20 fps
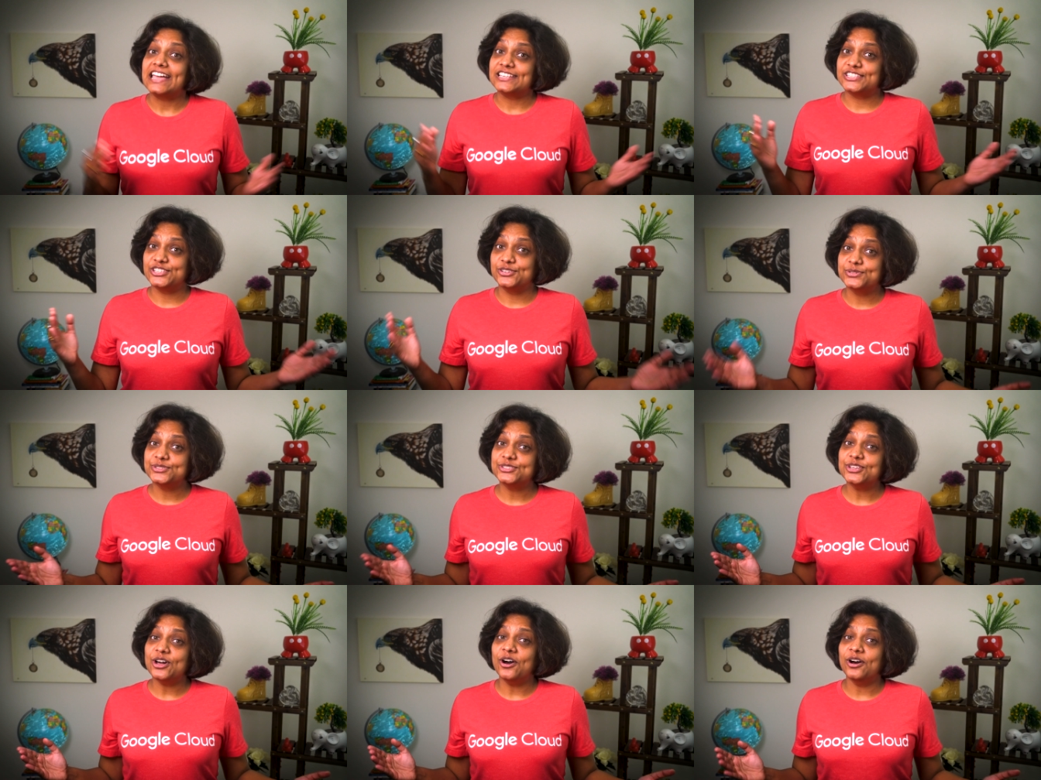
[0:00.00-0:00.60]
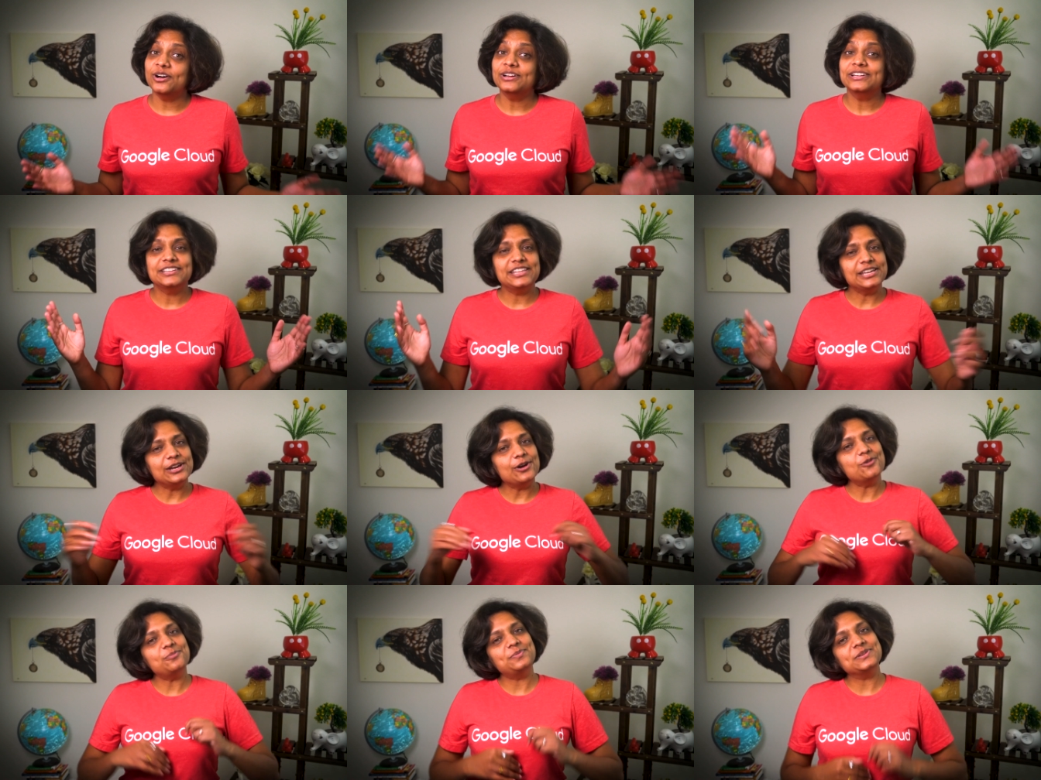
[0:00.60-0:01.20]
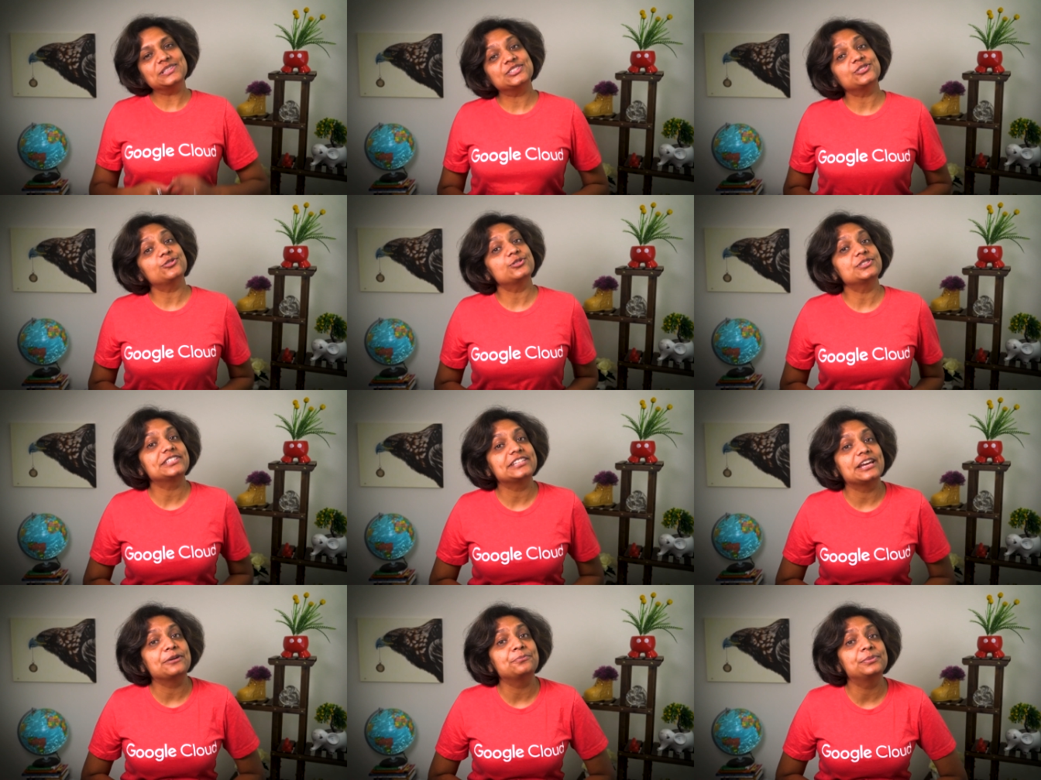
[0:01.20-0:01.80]
As you saw, the open
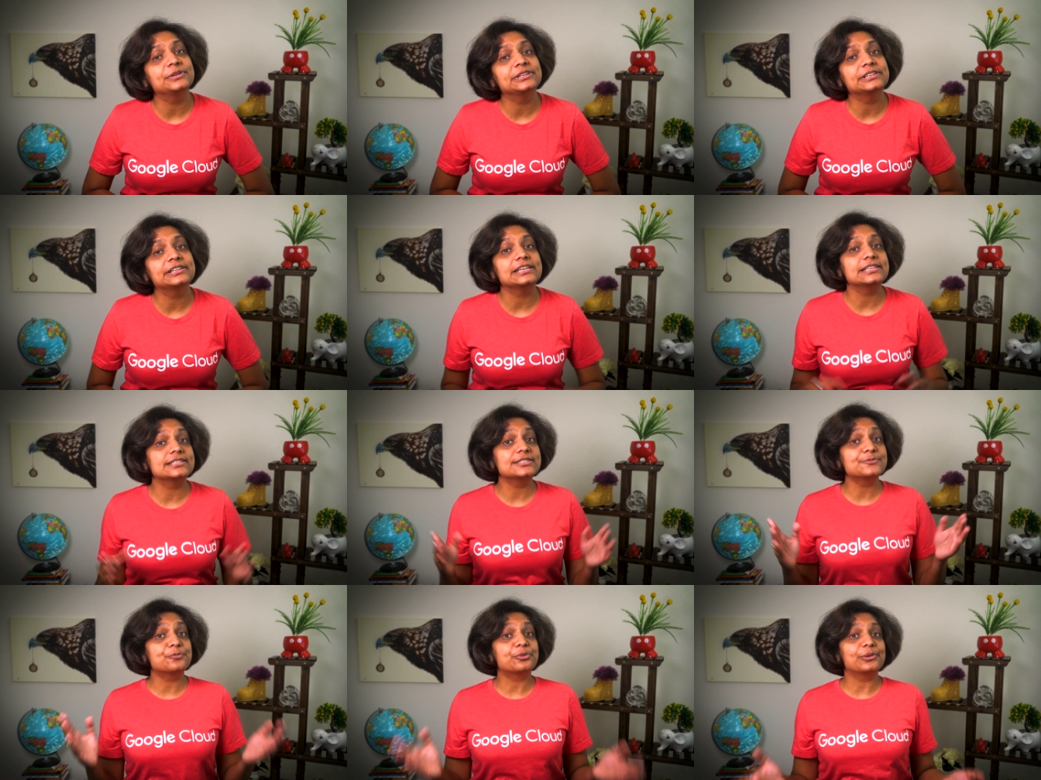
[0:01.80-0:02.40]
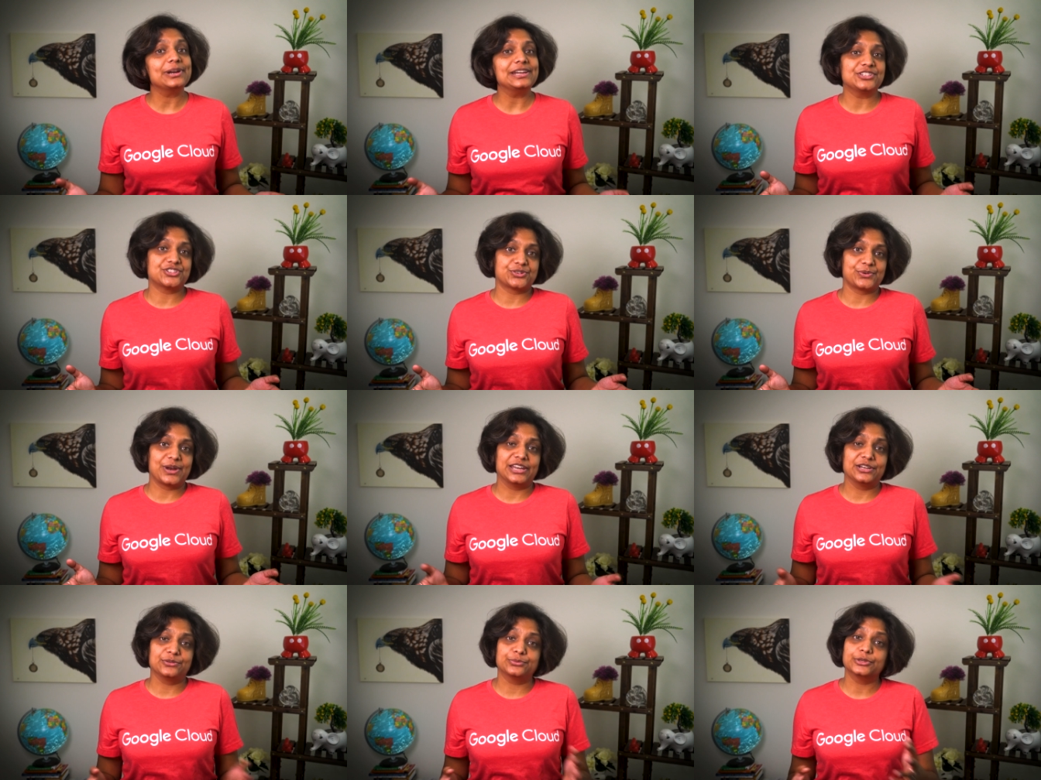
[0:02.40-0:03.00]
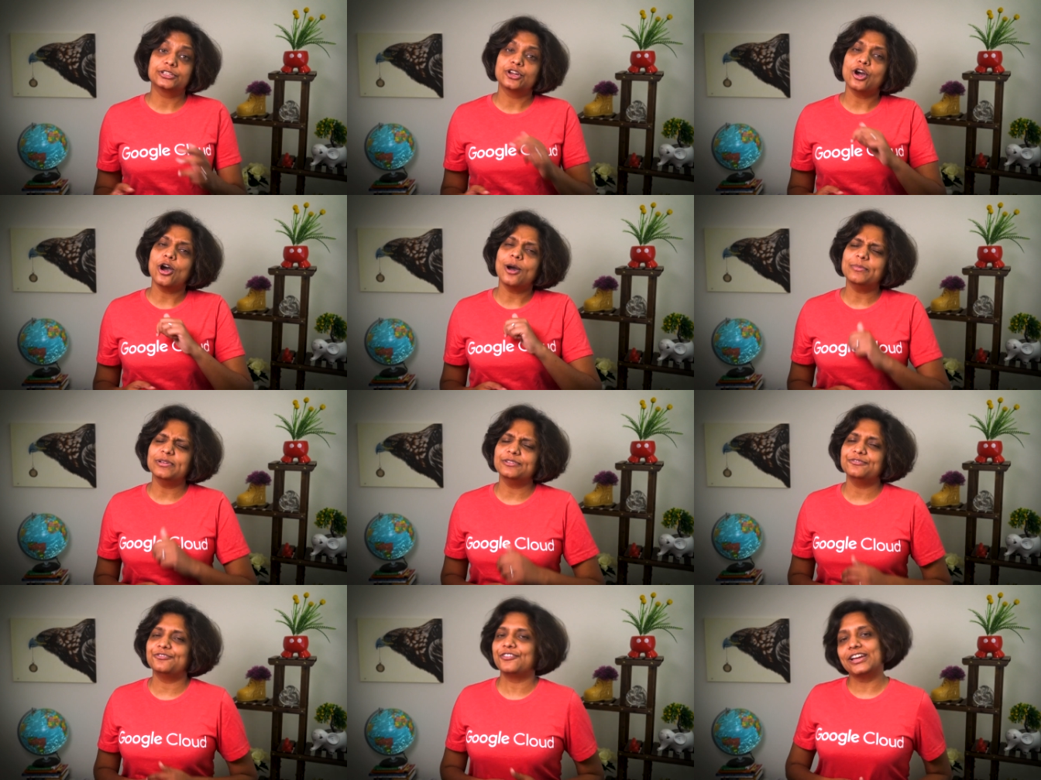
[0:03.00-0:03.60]
source template is pre-trained with
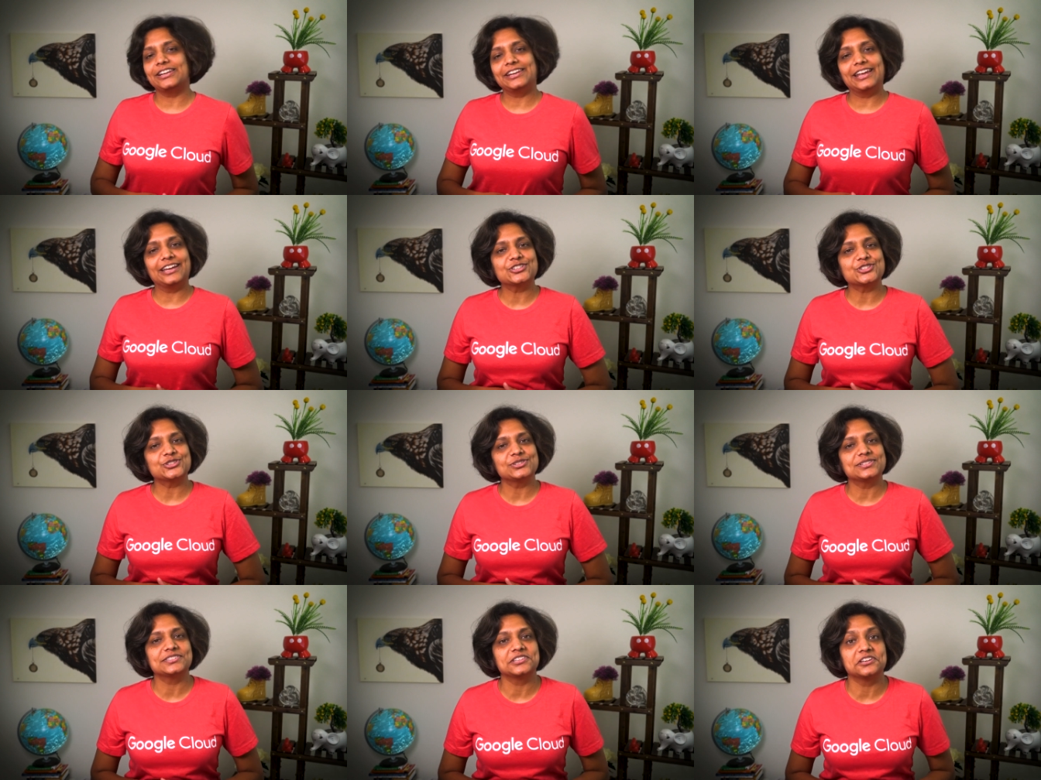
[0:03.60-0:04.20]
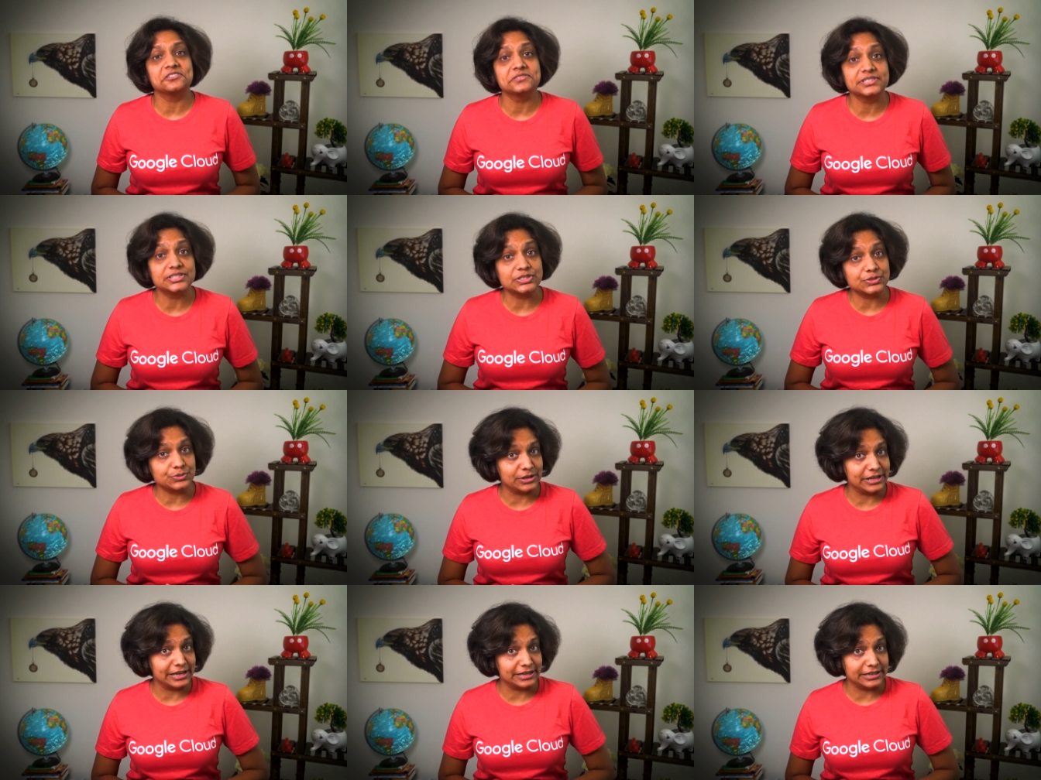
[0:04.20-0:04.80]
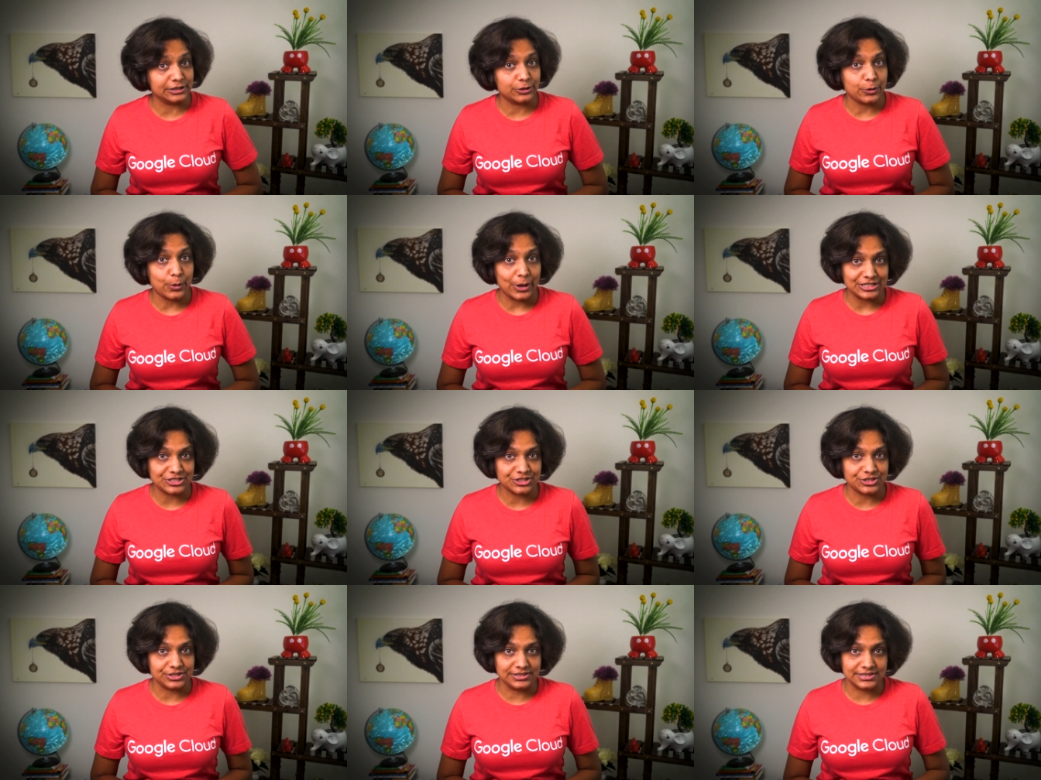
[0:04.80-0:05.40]
common financial services related
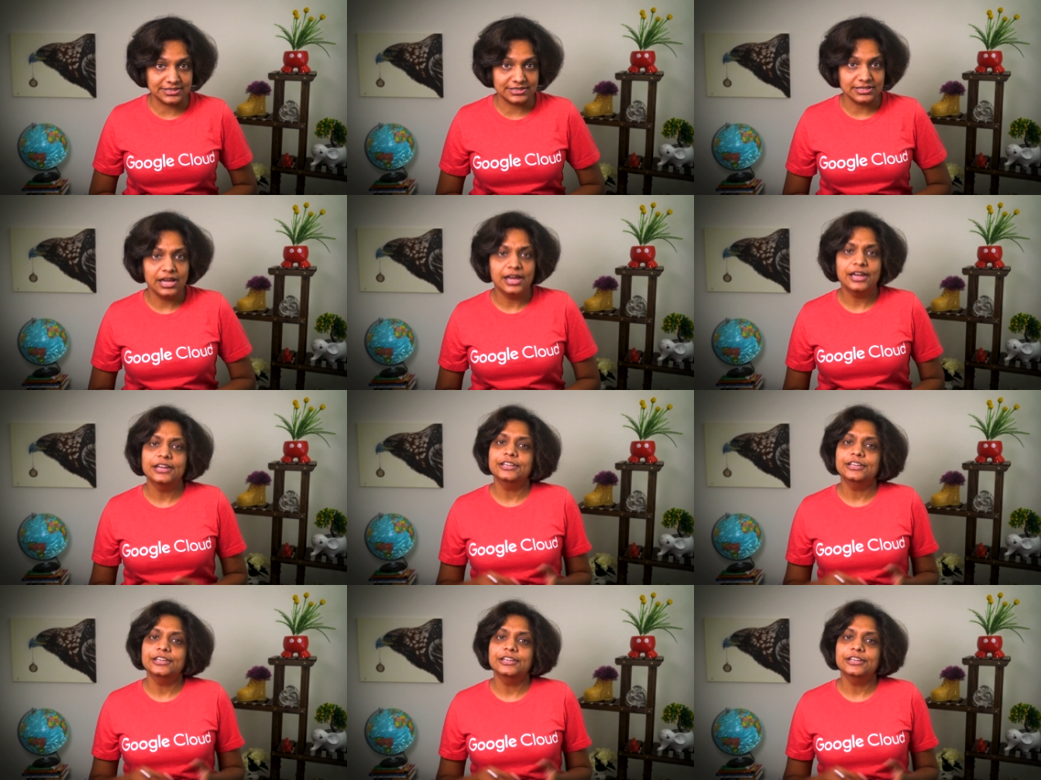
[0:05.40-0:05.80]
questions.